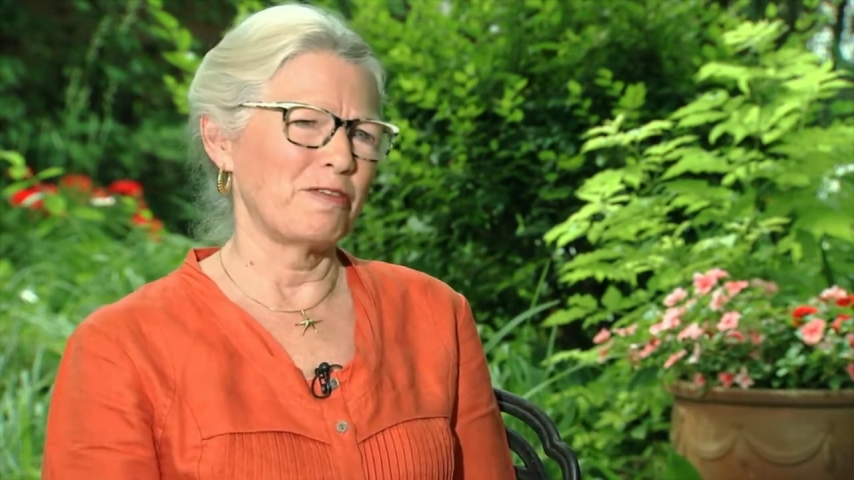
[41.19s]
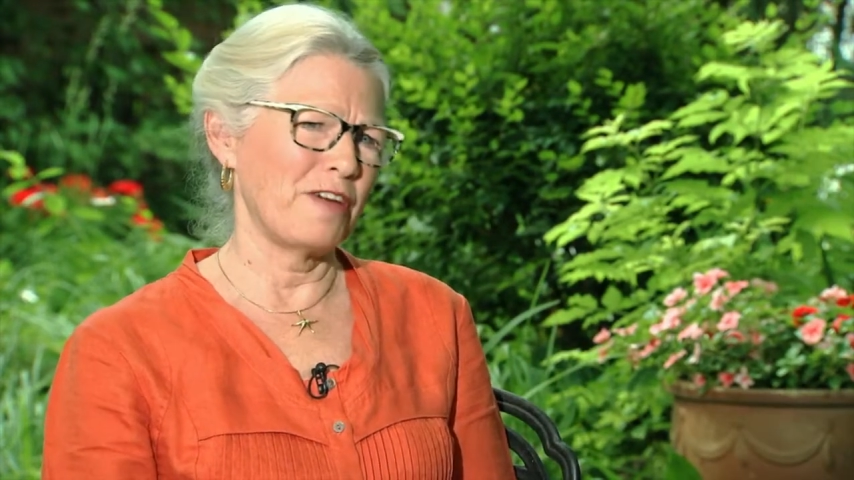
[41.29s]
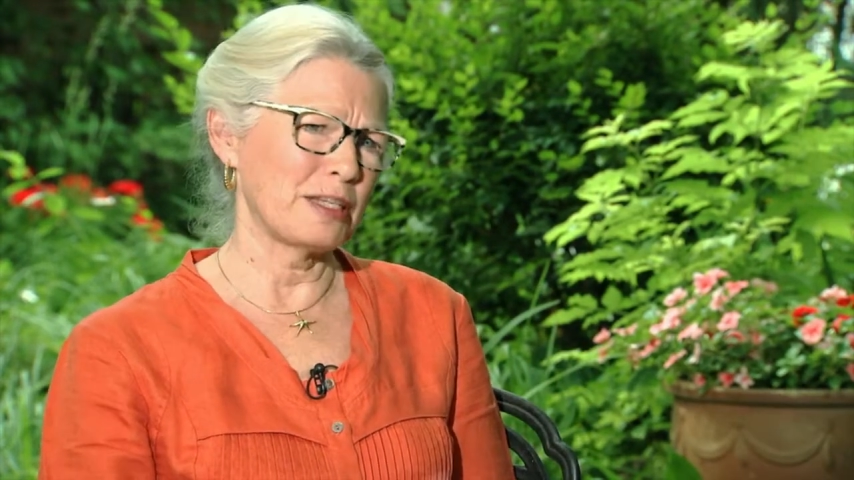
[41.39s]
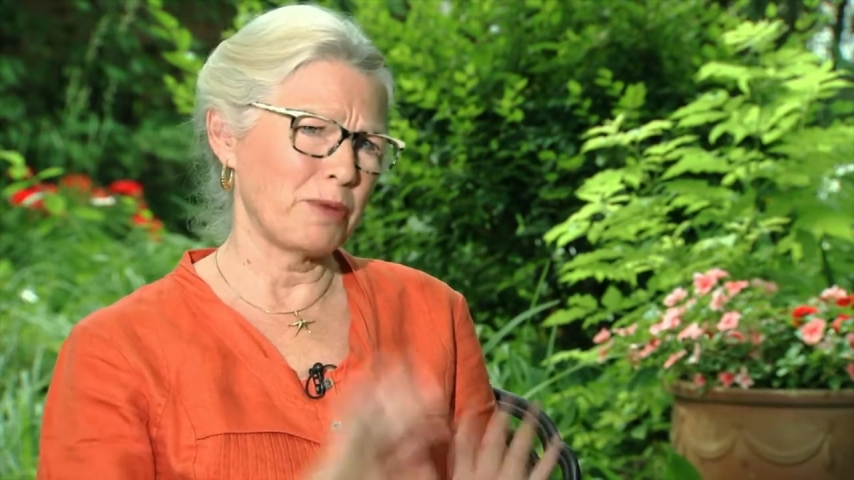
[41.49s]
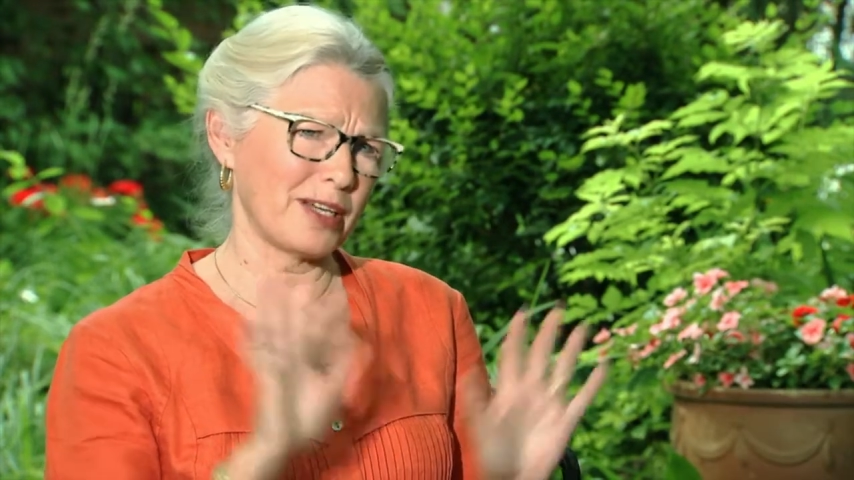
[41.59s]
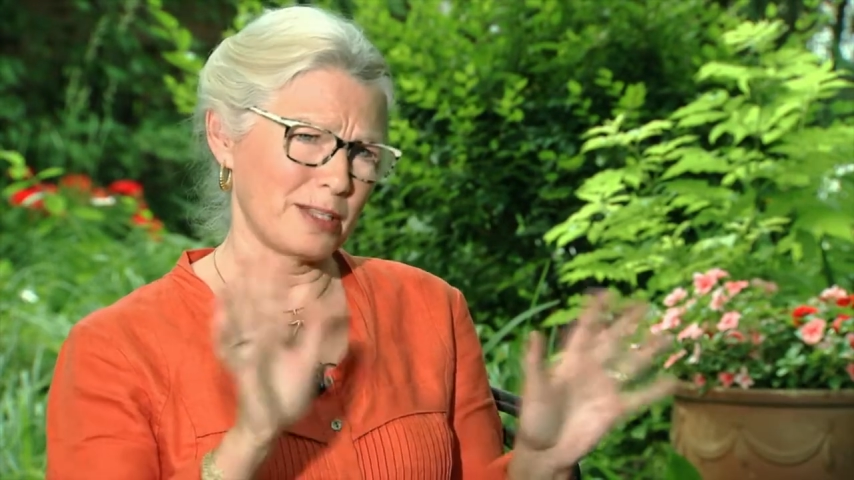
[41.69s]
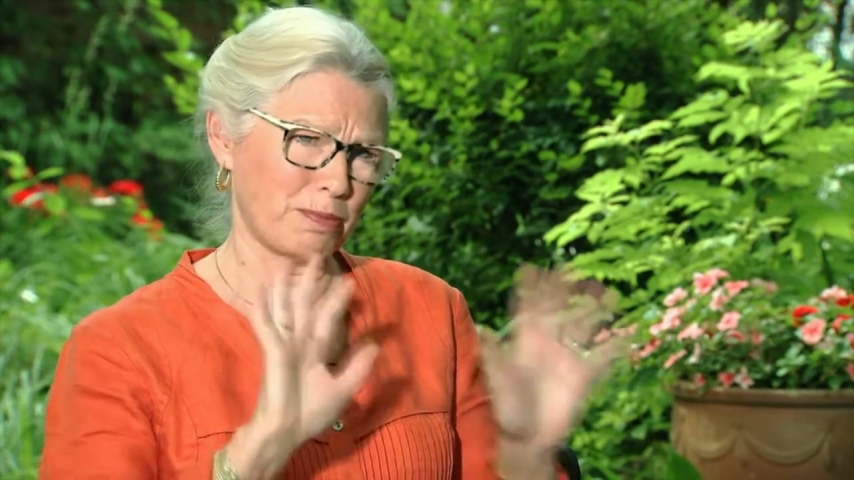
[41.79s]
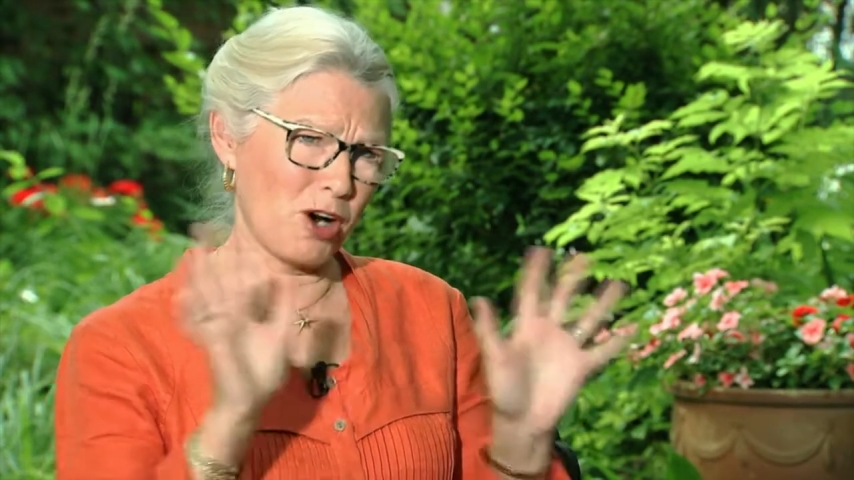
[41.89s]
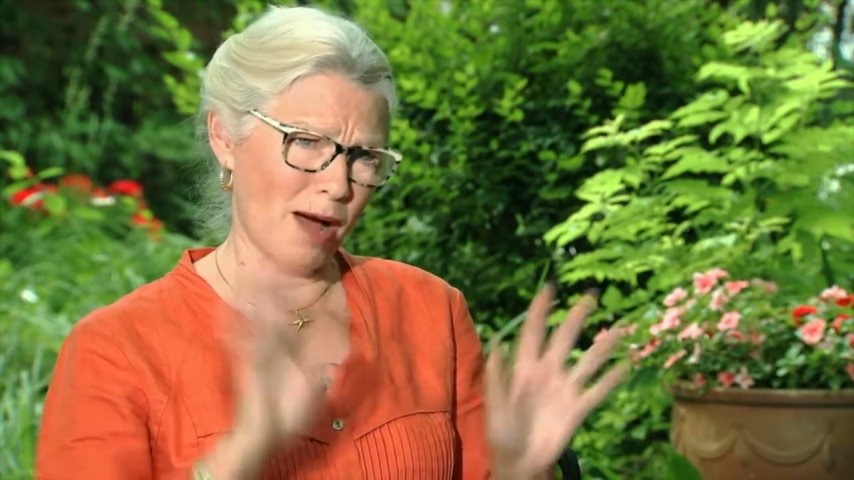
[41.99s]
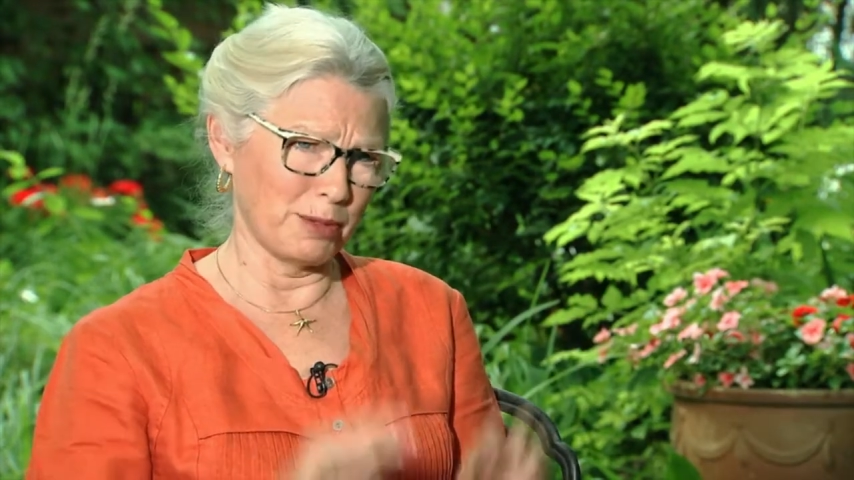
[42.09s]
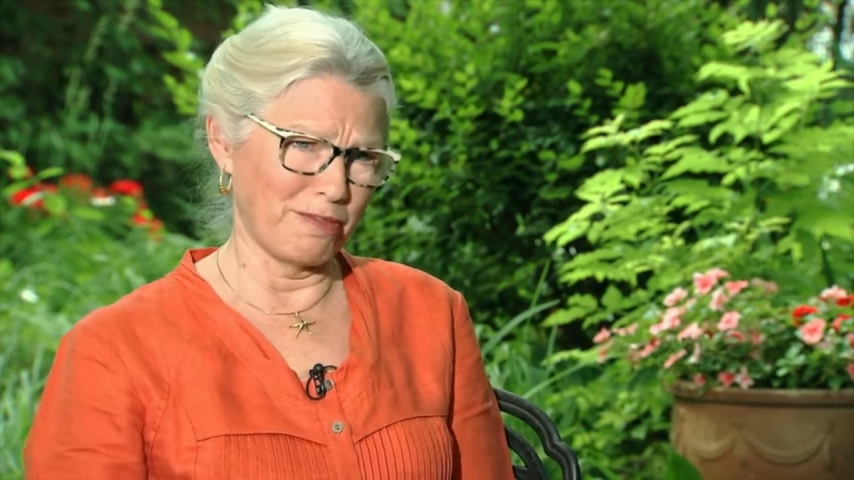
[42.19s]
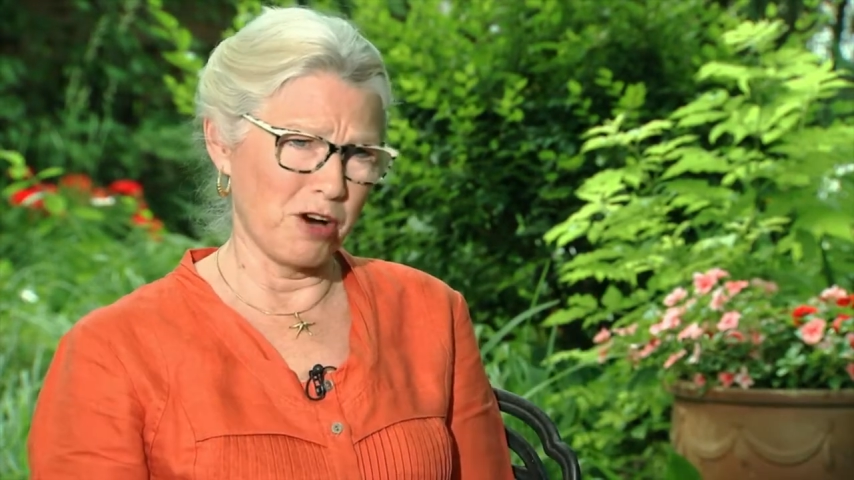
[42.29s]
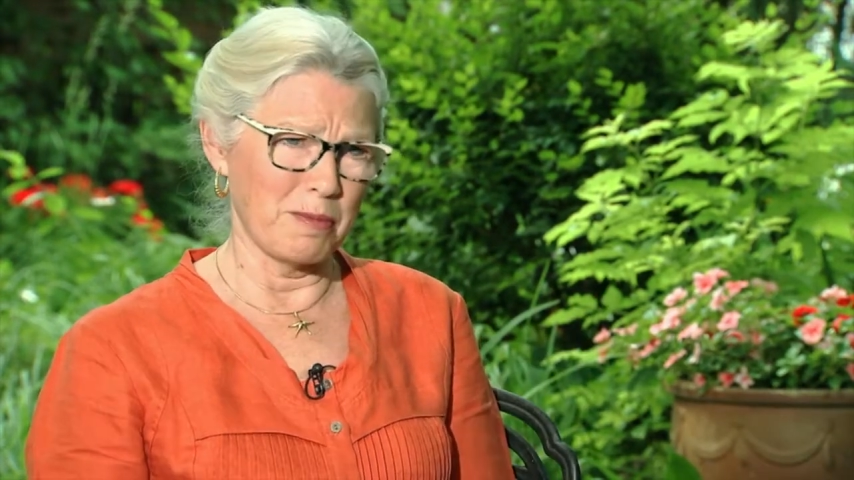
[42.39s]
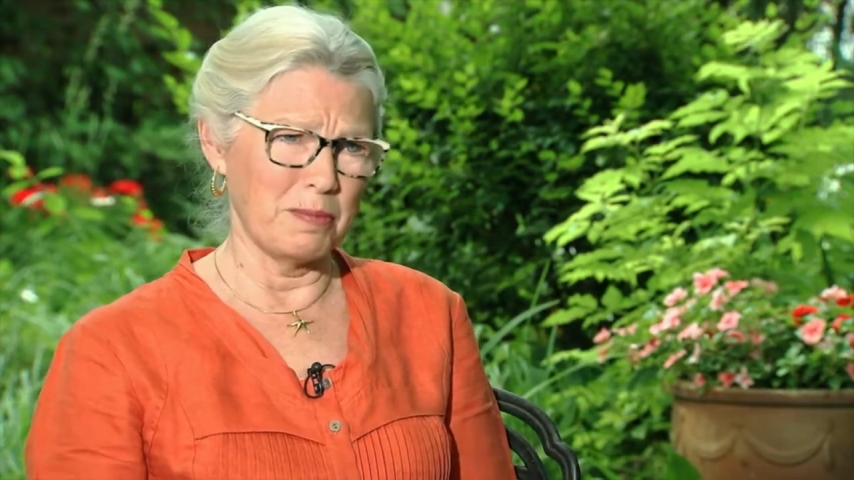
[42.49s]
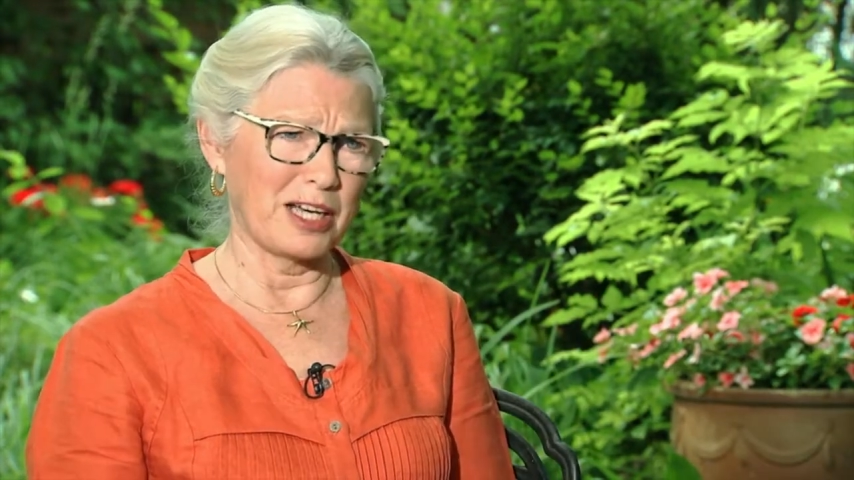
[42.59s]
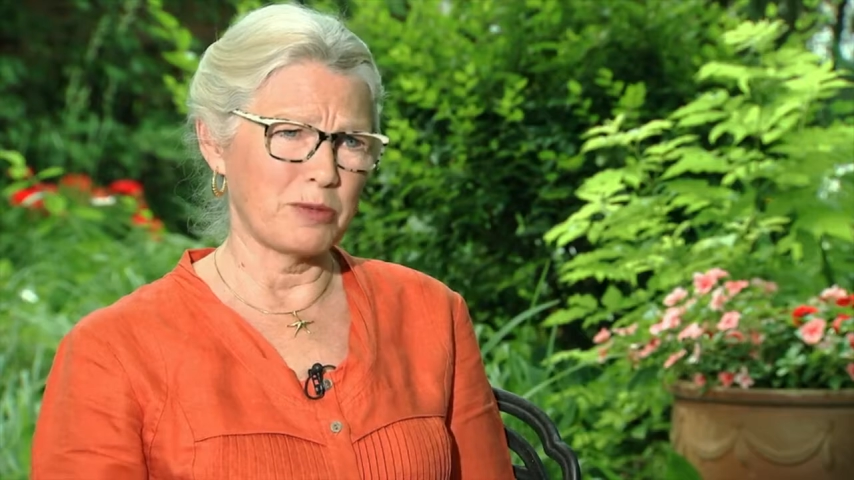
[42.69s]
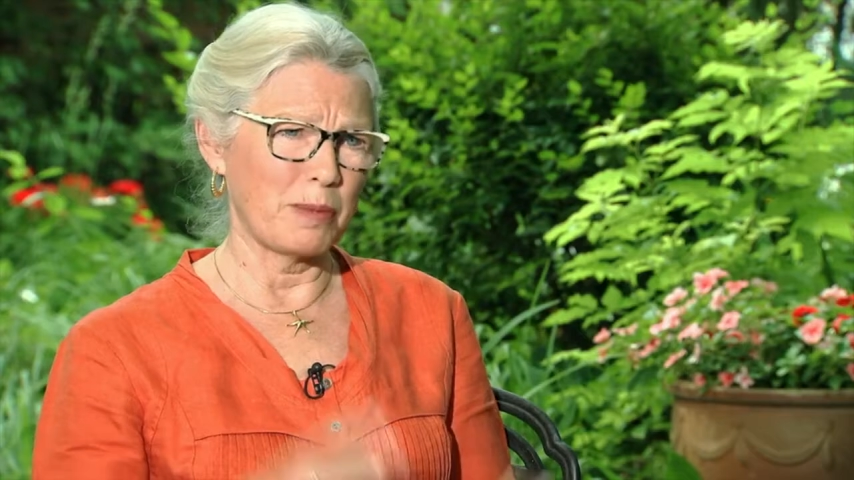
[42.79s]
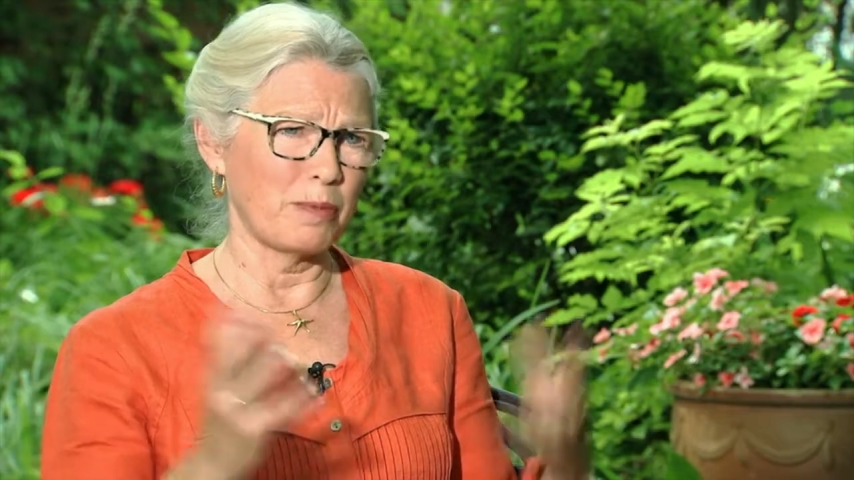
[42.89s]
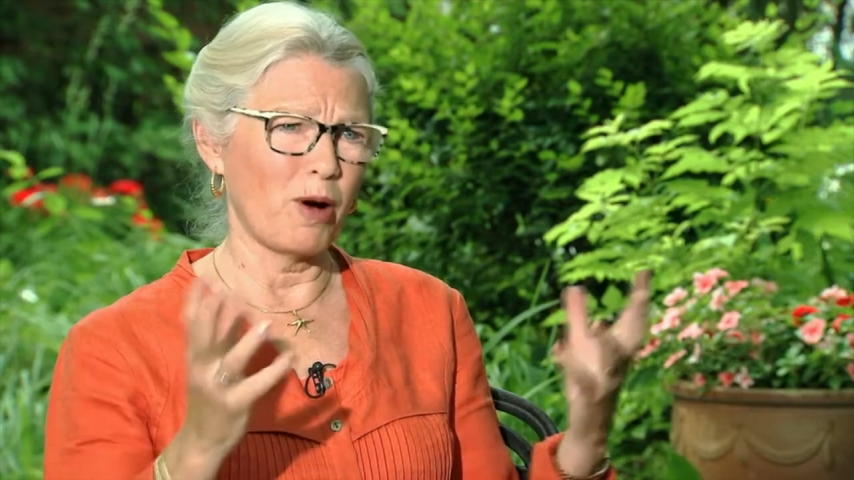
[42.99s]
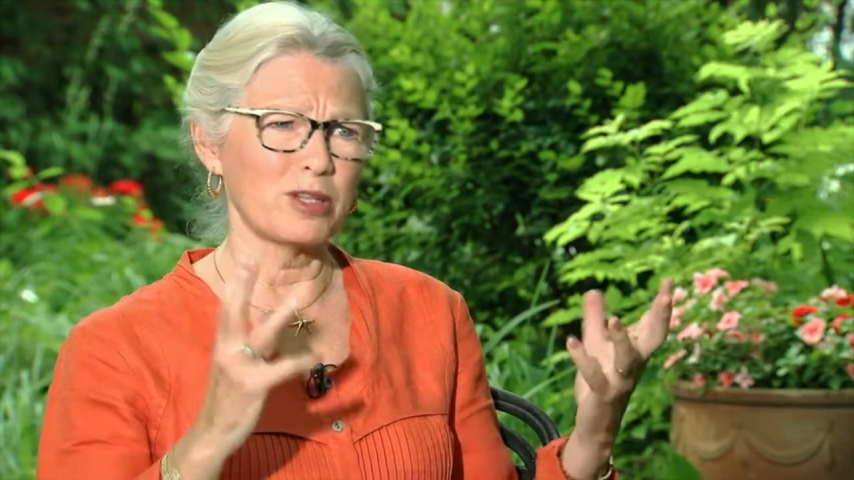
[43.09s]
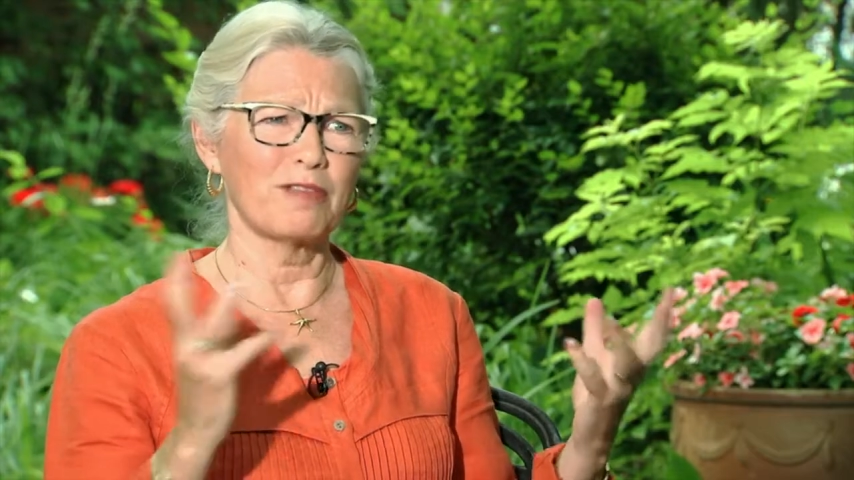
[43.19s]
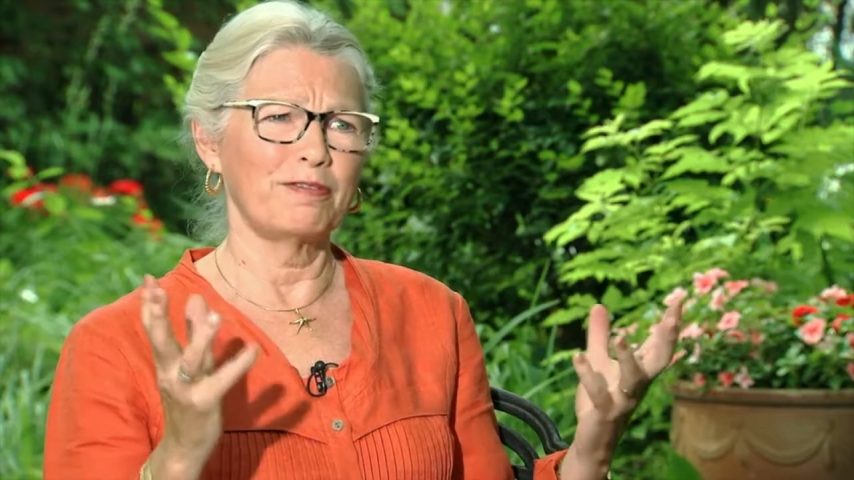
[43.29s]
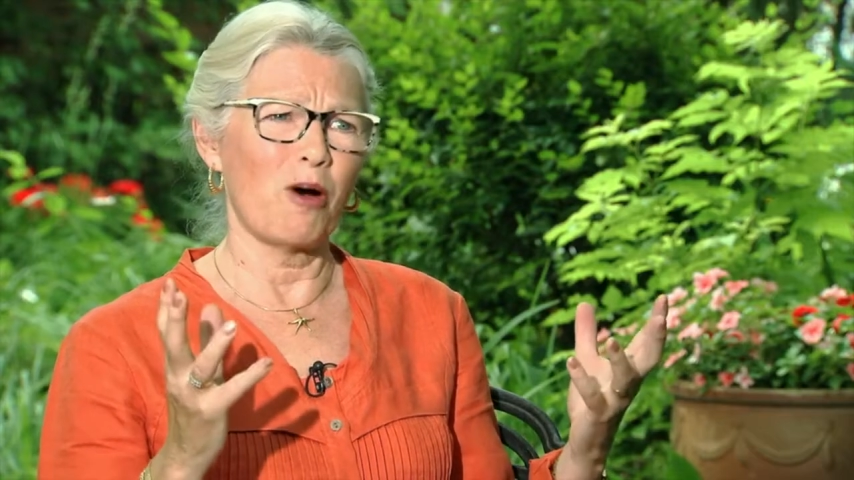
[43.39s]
Facebook is a problem for me because people post